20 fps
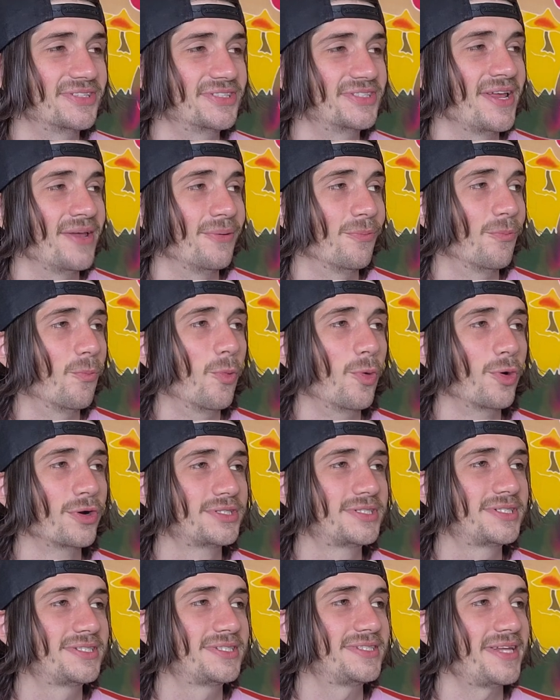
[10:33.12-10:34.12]
shit,
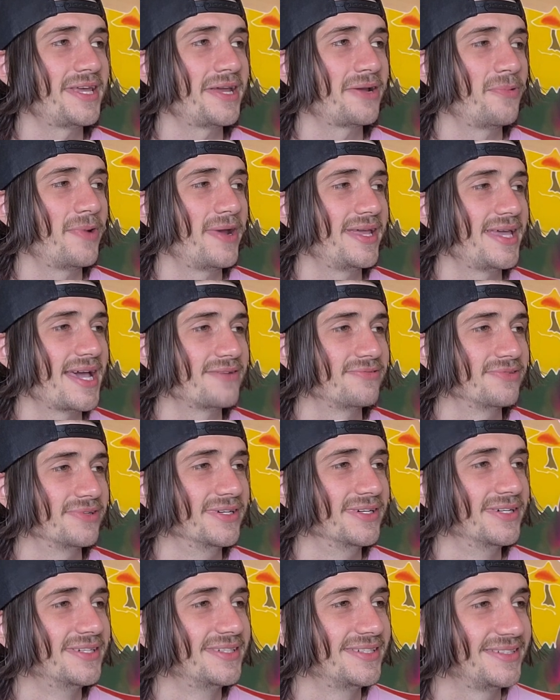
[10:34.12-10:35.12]
worst segue
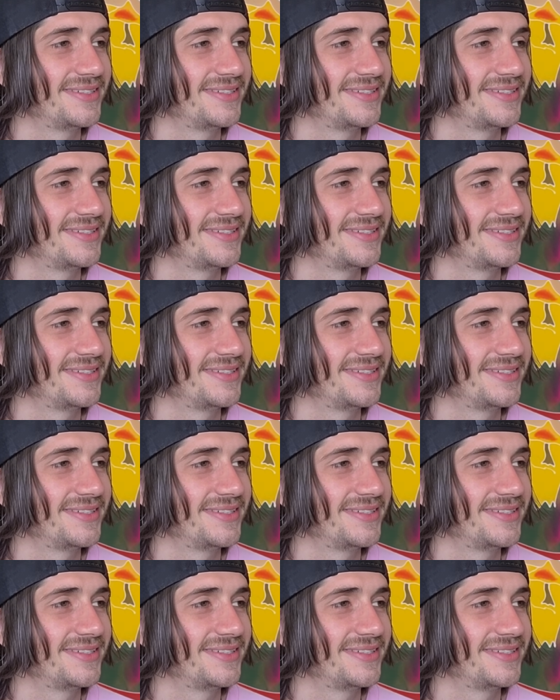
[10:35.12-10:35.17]
ever.